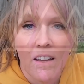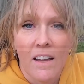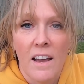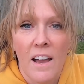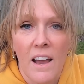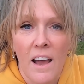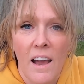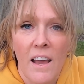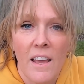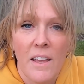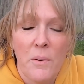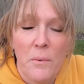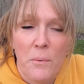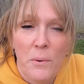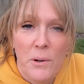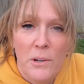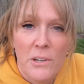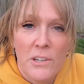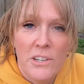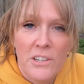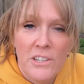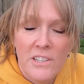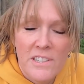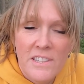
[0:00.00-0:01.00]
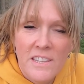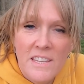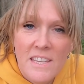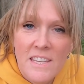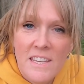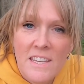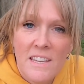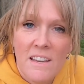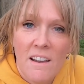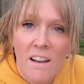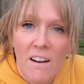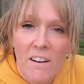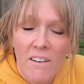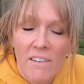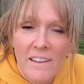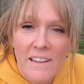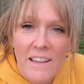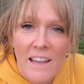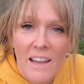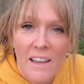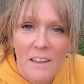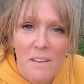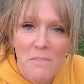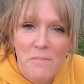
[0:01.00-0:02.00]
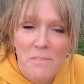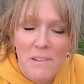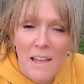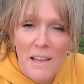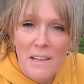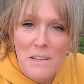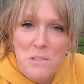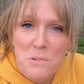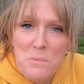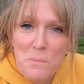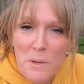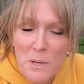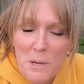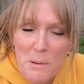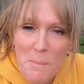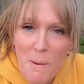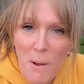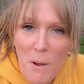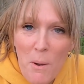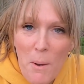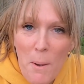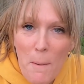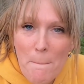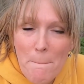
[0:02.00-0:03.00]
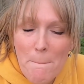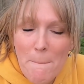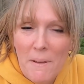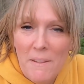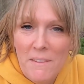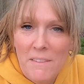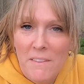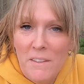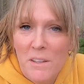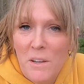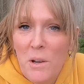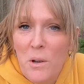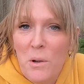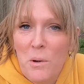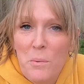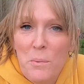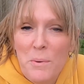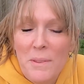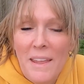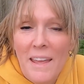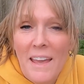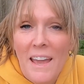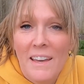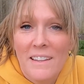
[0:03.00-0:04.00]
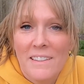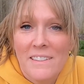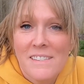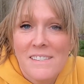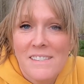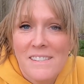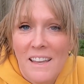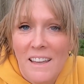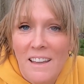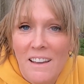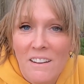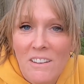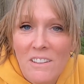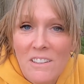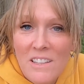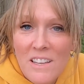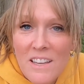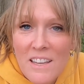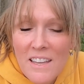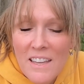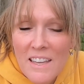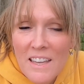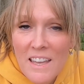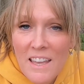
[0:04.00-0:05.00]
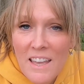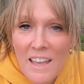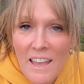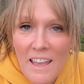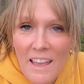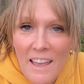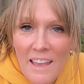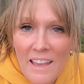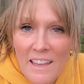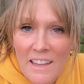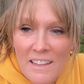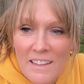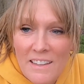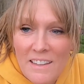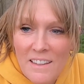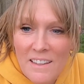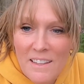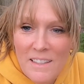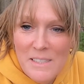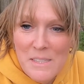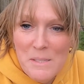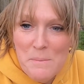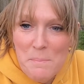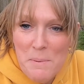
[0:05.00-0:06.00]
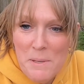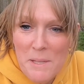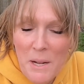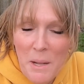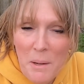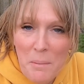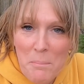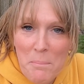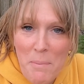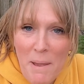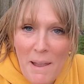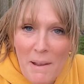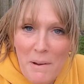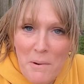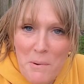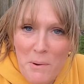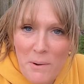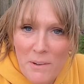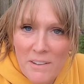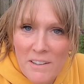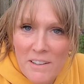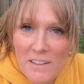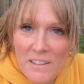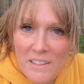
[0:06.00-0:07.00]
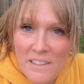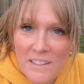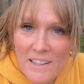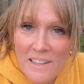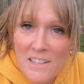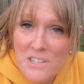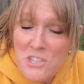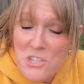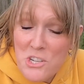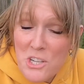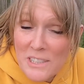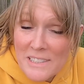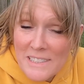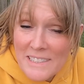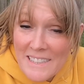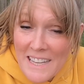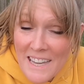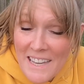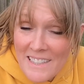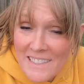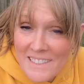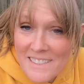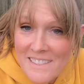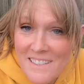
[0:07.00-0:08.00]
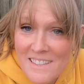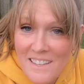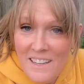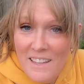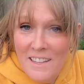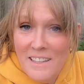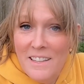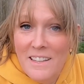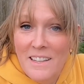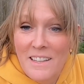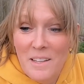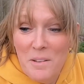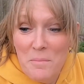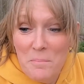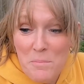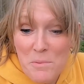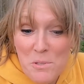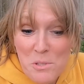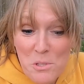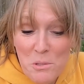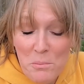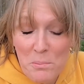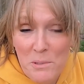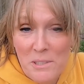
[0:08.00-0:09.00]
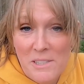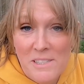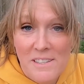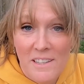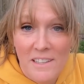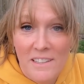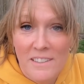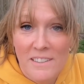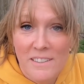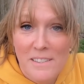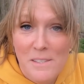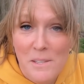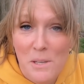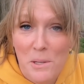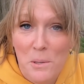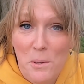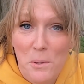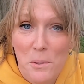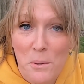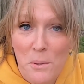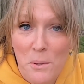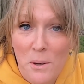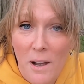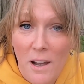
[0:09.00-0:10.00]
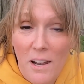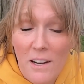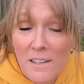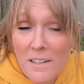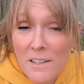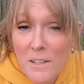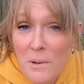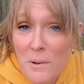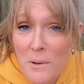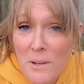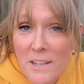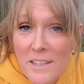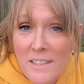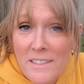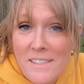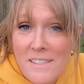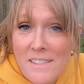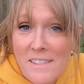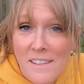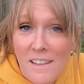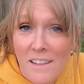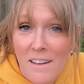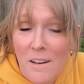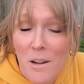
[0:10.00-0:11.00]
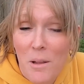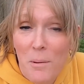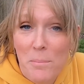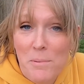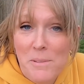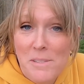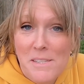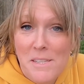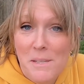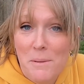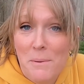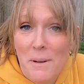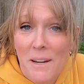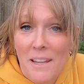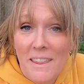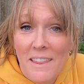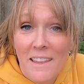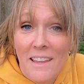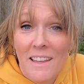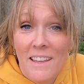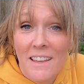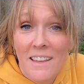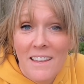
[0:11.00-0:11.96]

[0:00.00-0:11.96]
I ordered the REI Flash one about a month ago when they had a sale, and it's been on back order, and I just got it today. I'm super excited, so I'm gonna go ahead and set it up and see what I think.